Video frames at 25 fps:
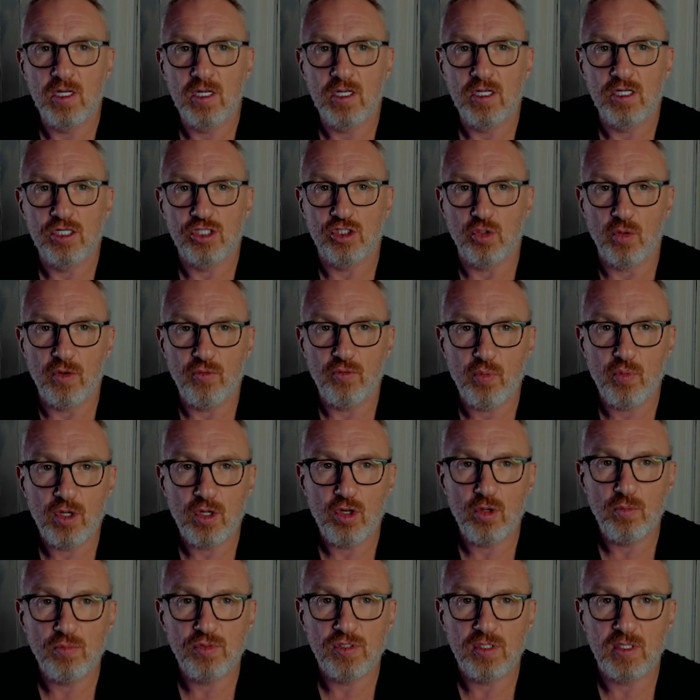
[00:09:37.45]
So if we
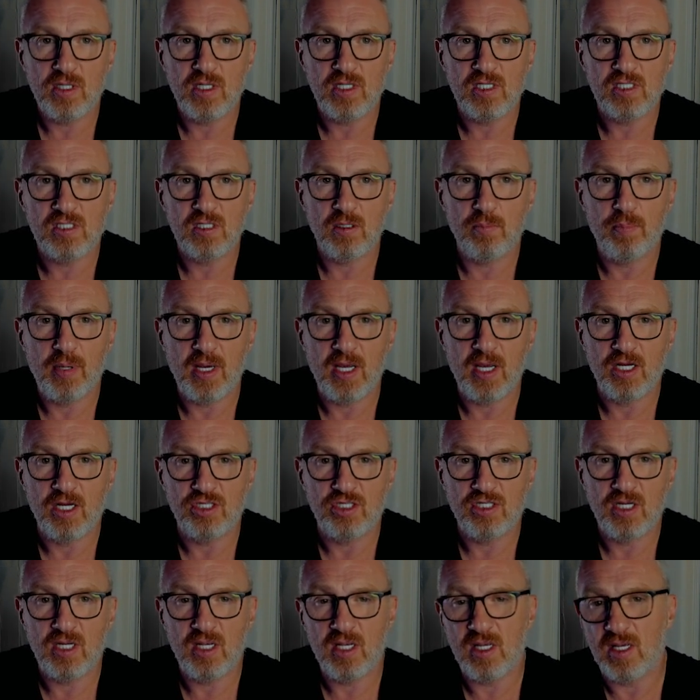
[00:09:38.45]
come to this page
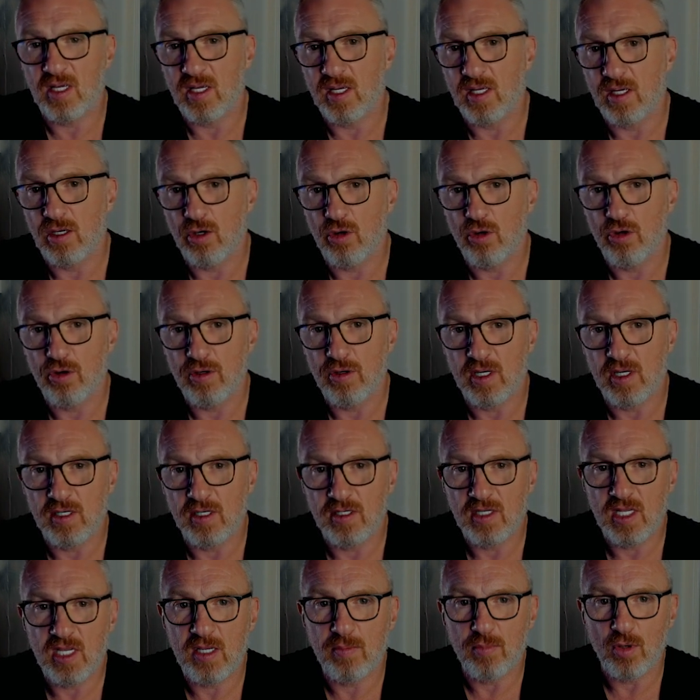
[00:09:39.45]
here, earning
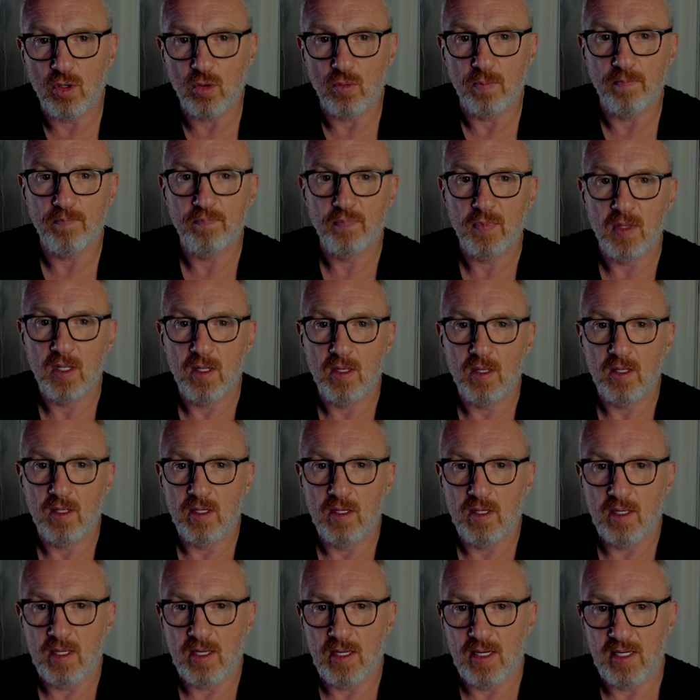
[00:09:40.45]
DIMO,
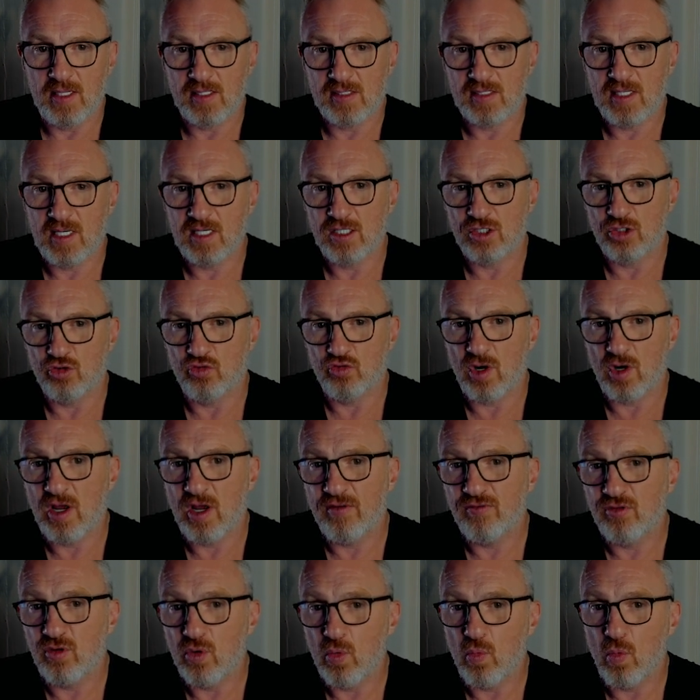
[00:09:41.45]
it says
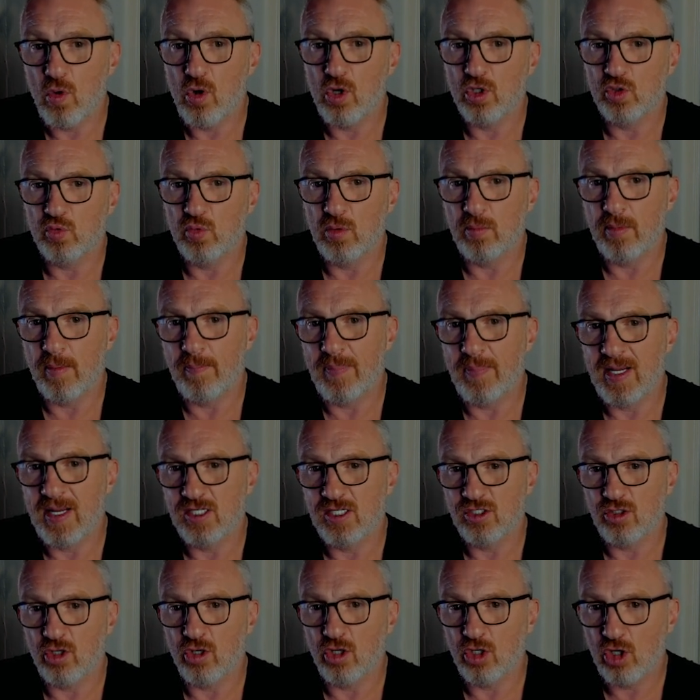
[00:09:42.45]
driver rewards will be based
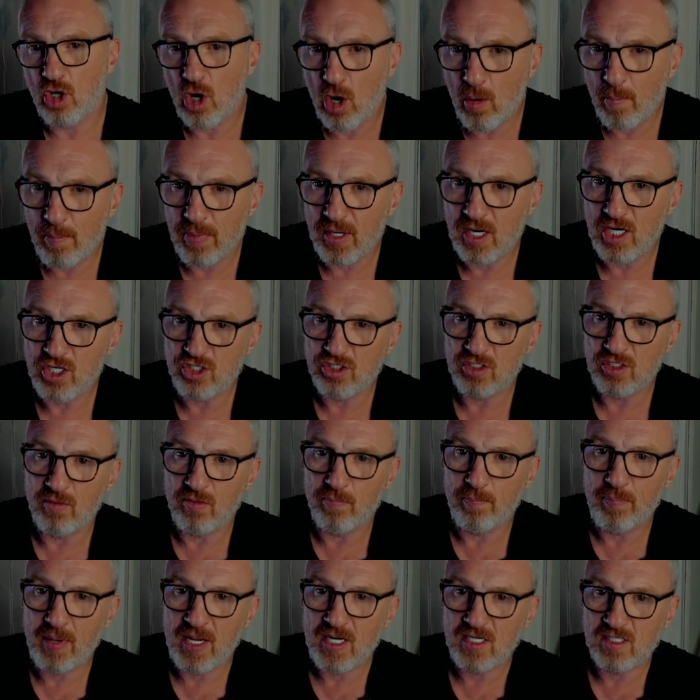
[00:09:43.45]
on a combination of
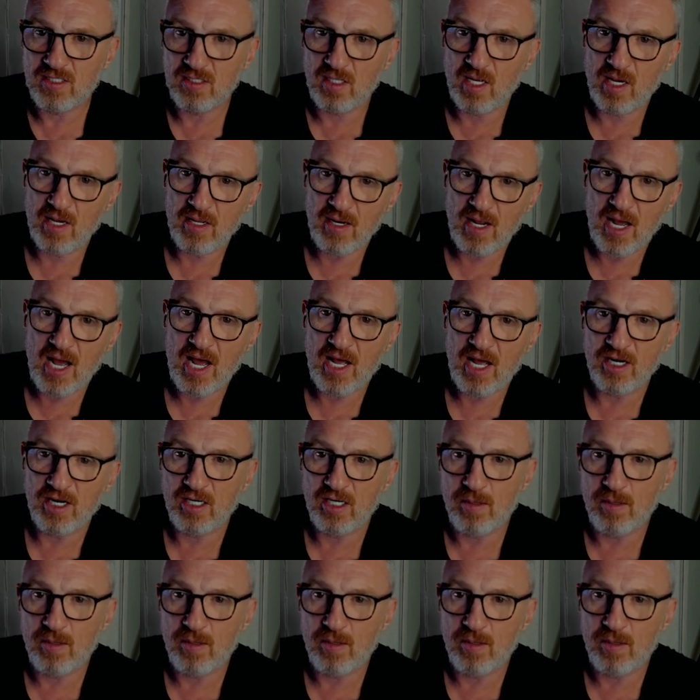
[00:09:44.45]
baseline and